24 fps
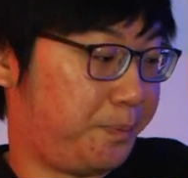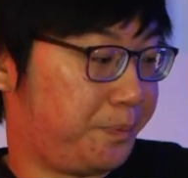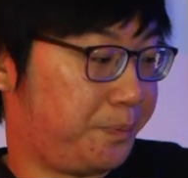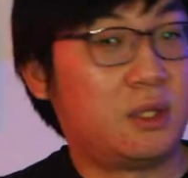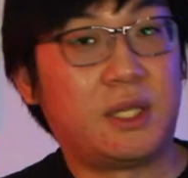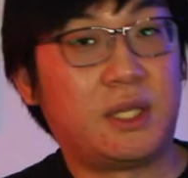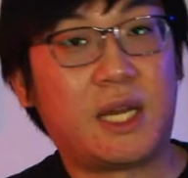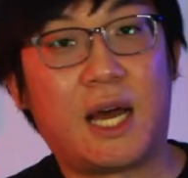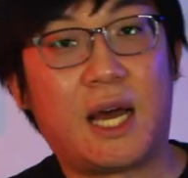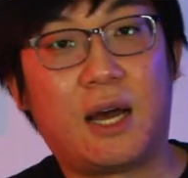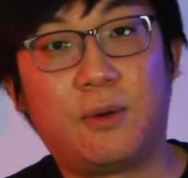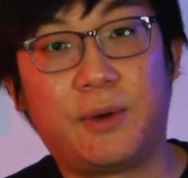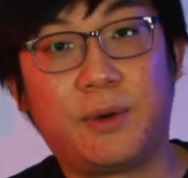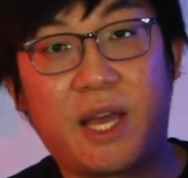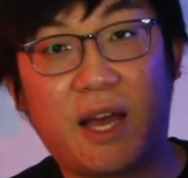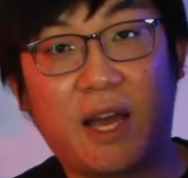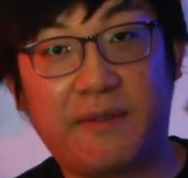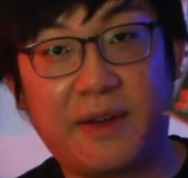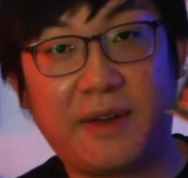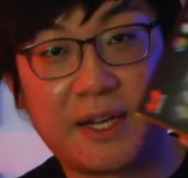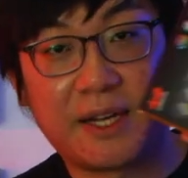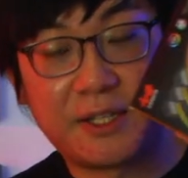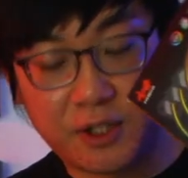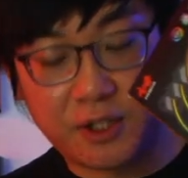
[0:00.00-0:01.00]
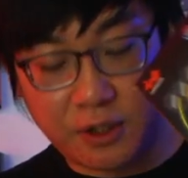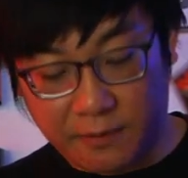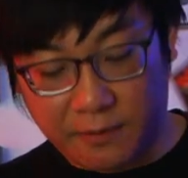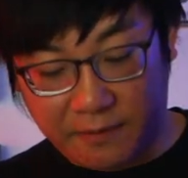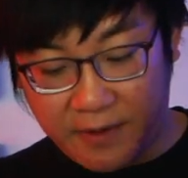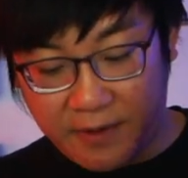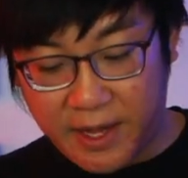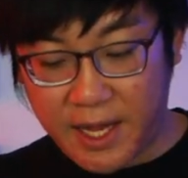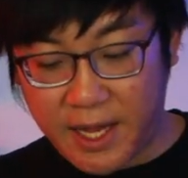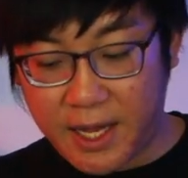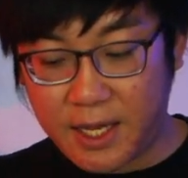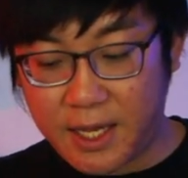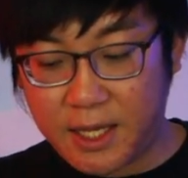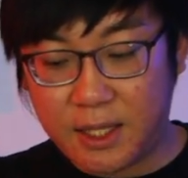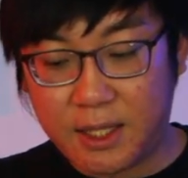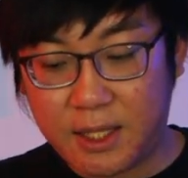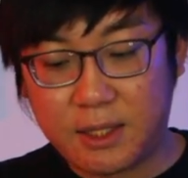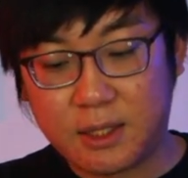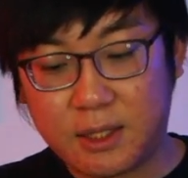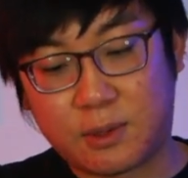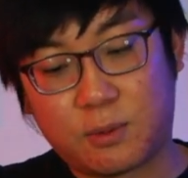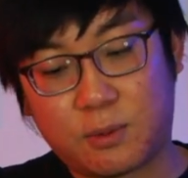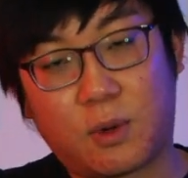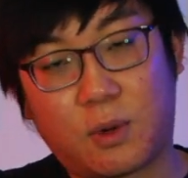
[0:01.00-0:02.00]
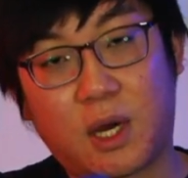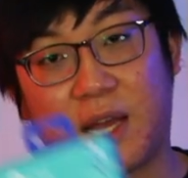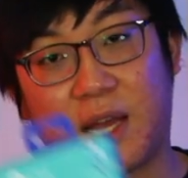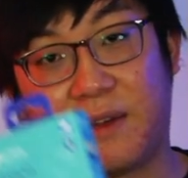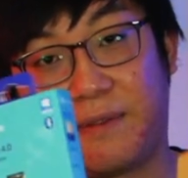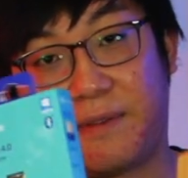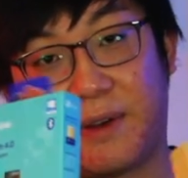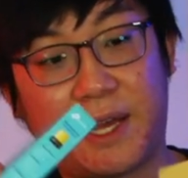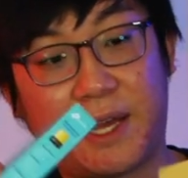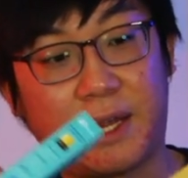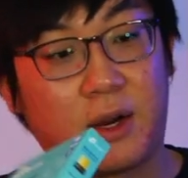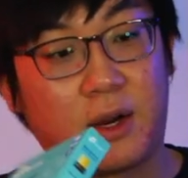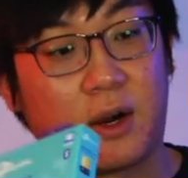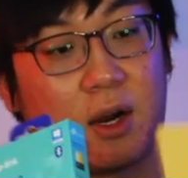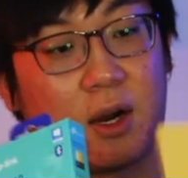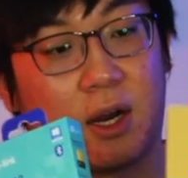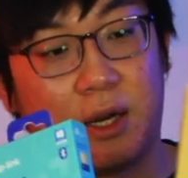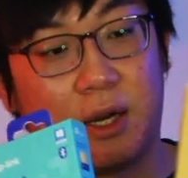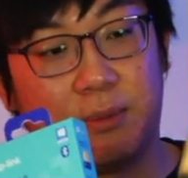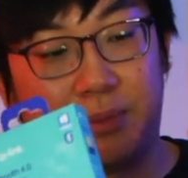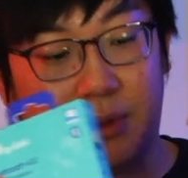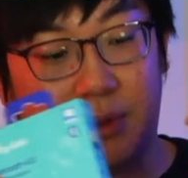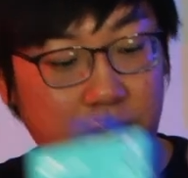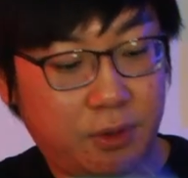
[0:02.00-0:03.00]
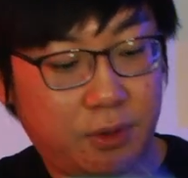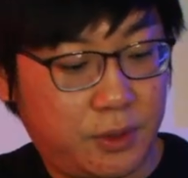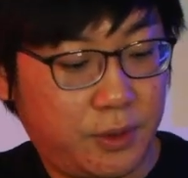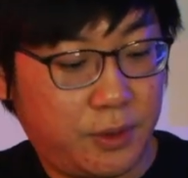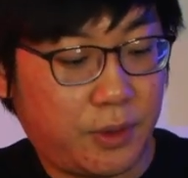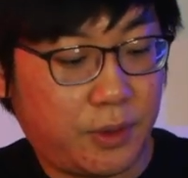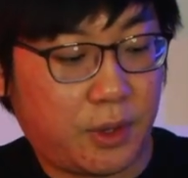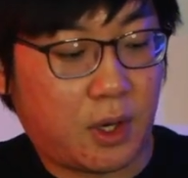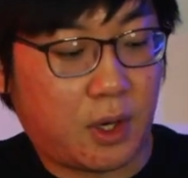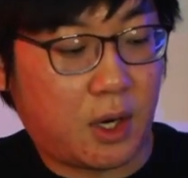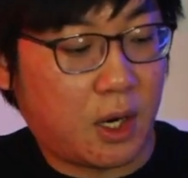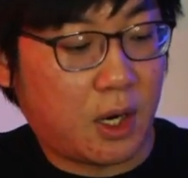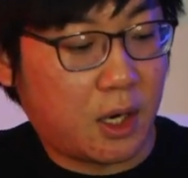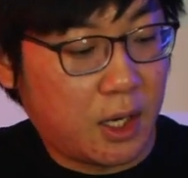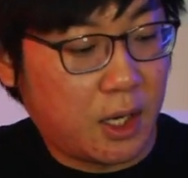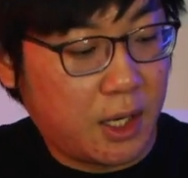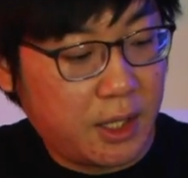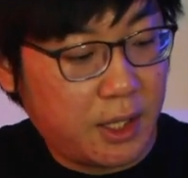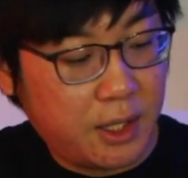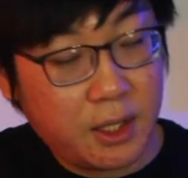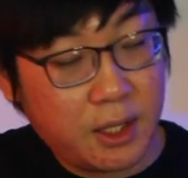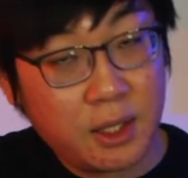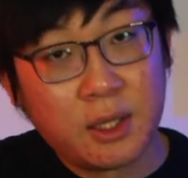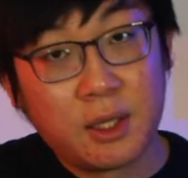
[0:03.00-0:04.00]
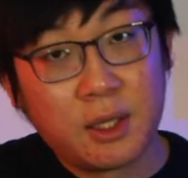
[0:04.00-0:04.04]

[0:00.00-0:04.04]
Now we have extra fans, Wi-Fi card, Bluetooth card,